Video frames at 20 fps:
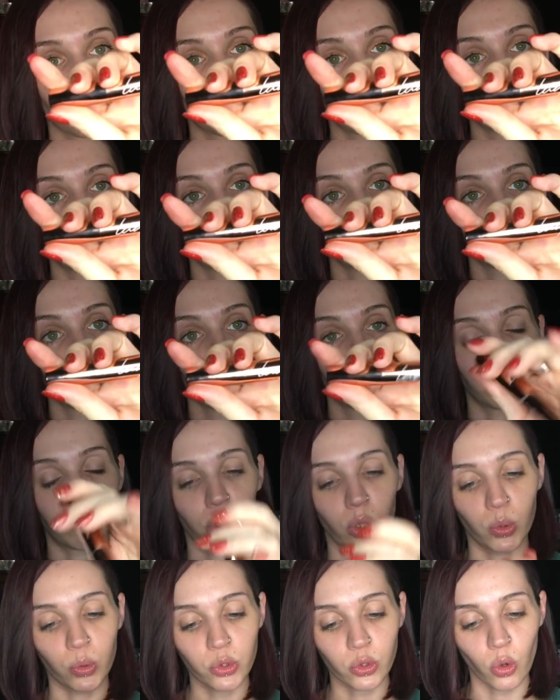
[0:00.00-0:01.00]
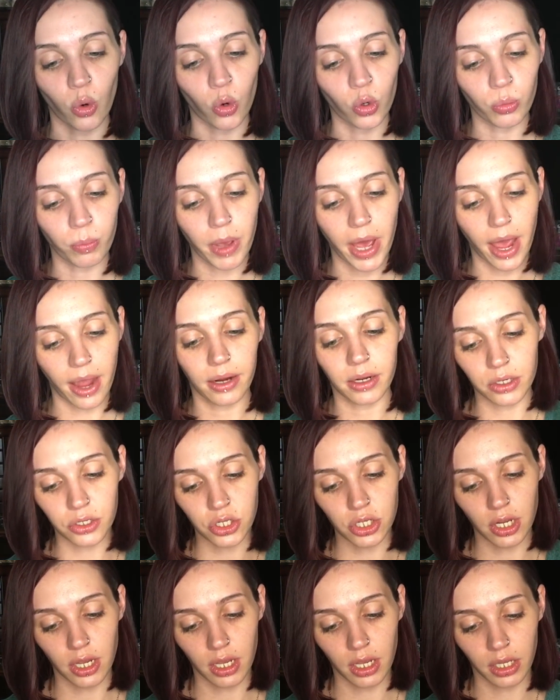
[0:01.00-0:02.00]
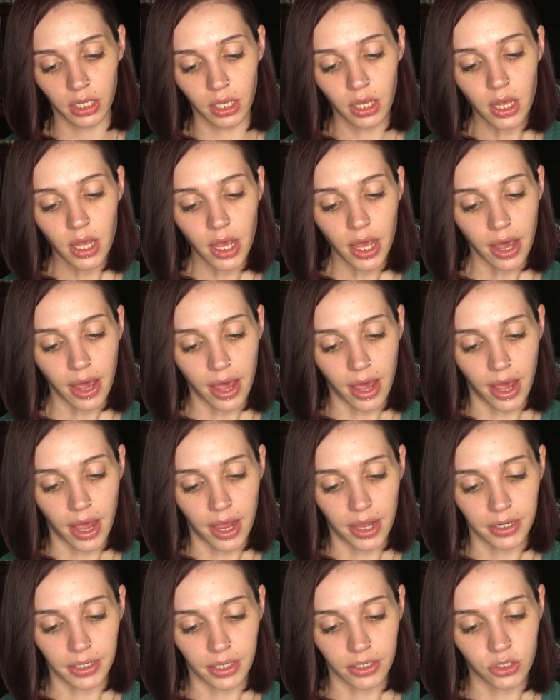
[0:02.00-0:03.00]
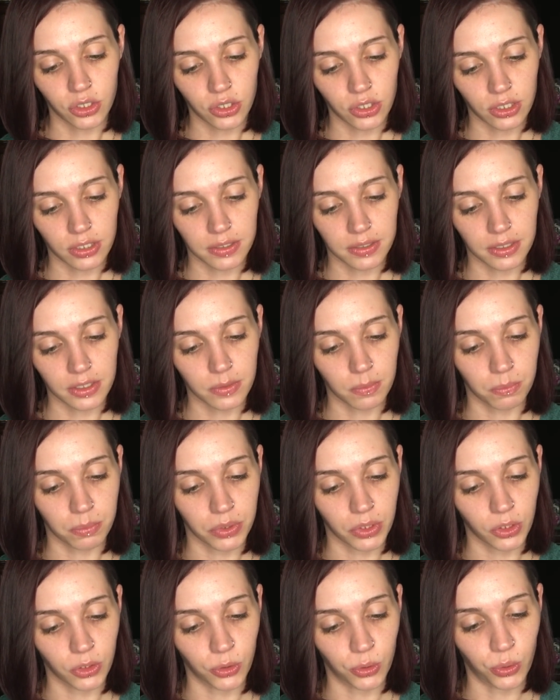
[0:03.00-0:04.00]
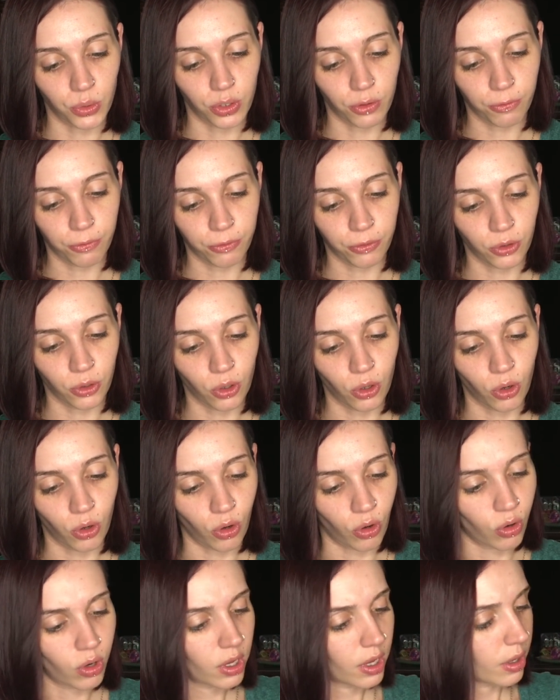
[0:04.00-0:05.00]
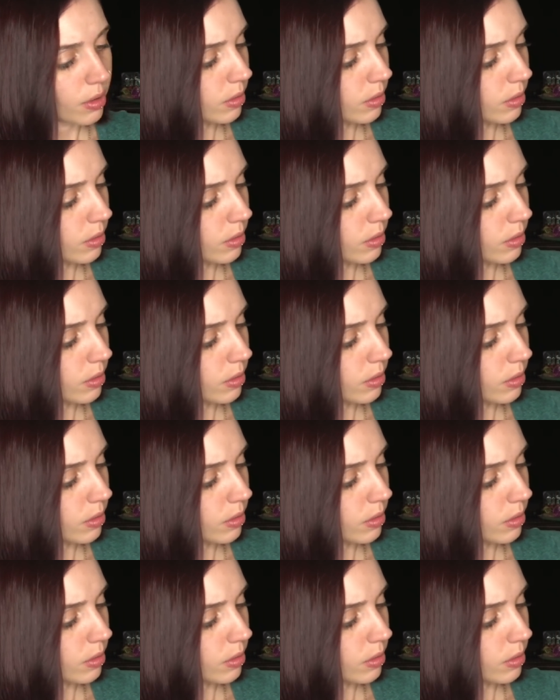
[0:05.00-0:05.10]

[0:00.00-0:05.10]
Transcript: really pretty rose gold packaging. And it's just this beautiful,